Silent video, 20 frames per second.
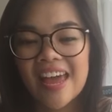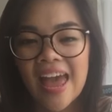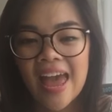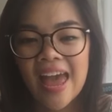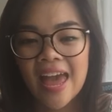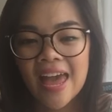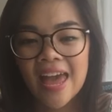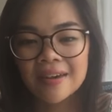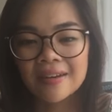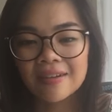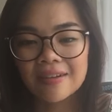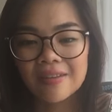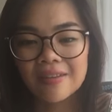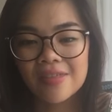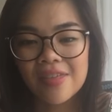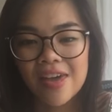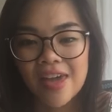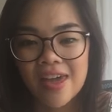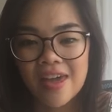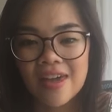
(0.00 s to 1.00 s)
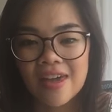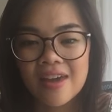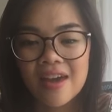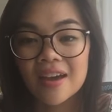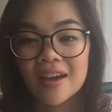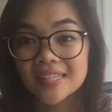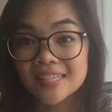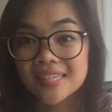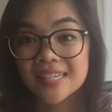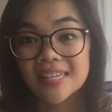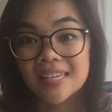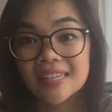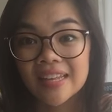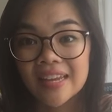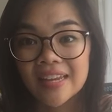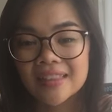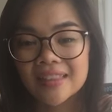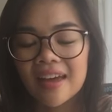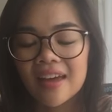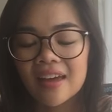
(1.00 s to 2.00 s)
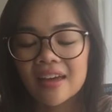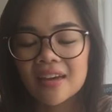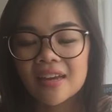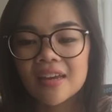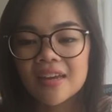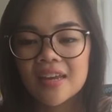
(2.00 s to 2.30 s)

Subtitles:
and they articulate that.